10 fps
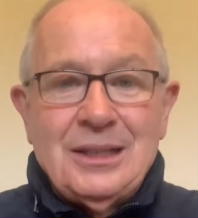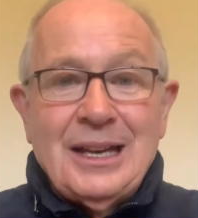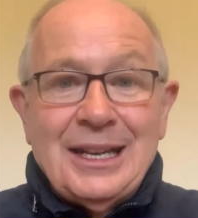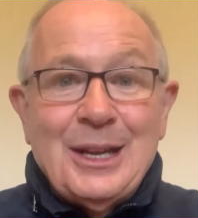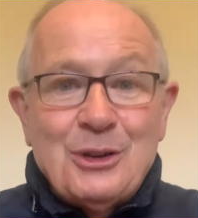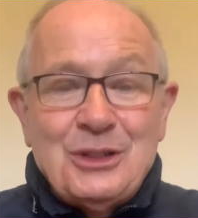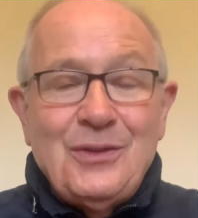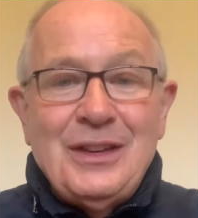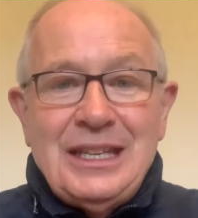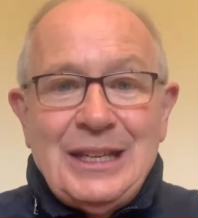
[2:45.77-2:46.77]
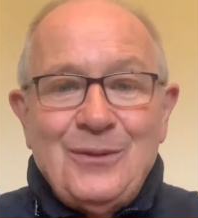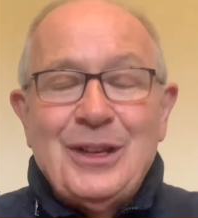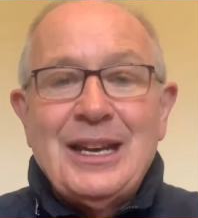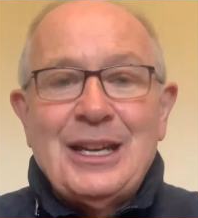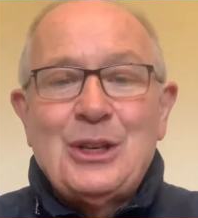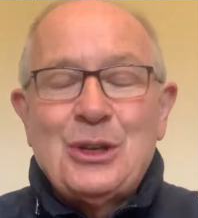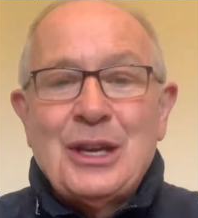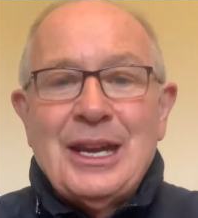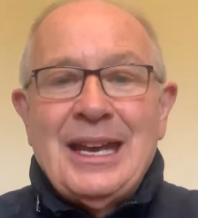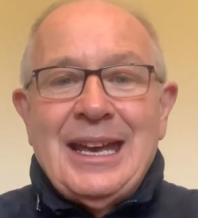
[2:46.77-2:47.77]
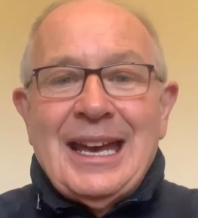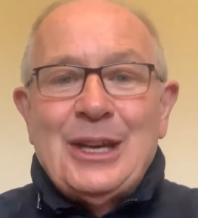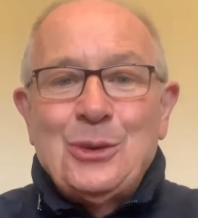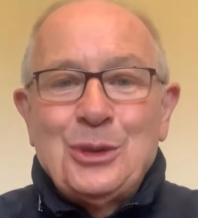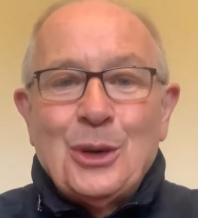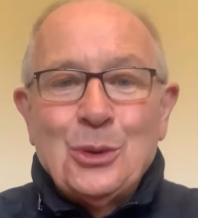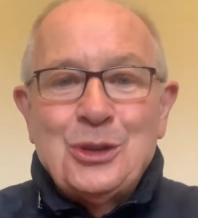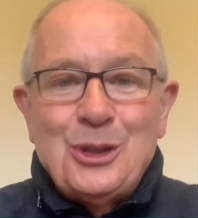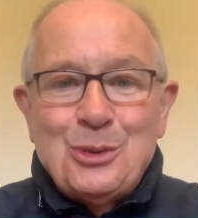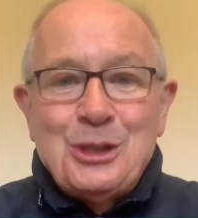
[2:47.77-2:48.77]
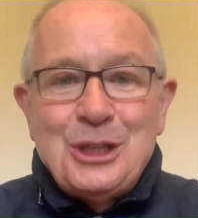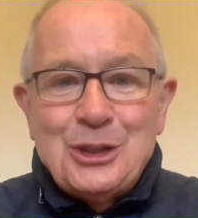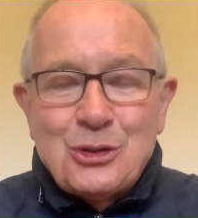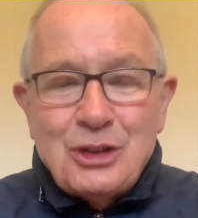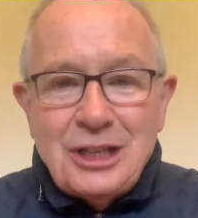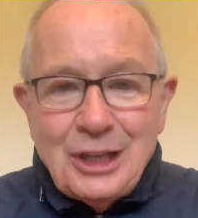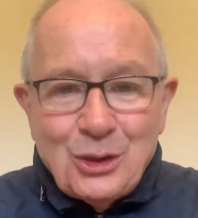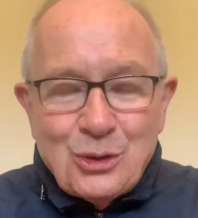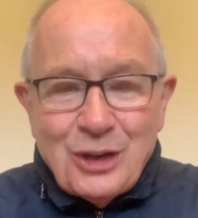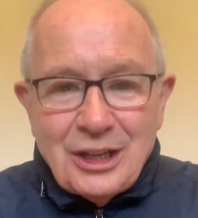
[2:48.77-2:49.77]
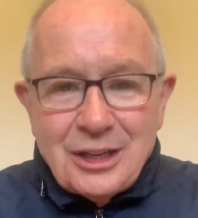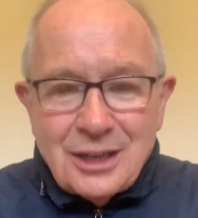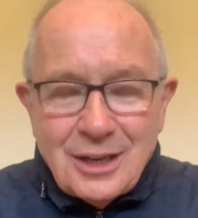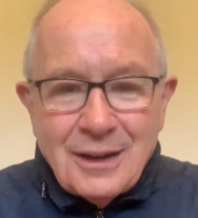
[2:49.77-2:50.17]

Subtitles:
And there isn't even a 2023 entry in it.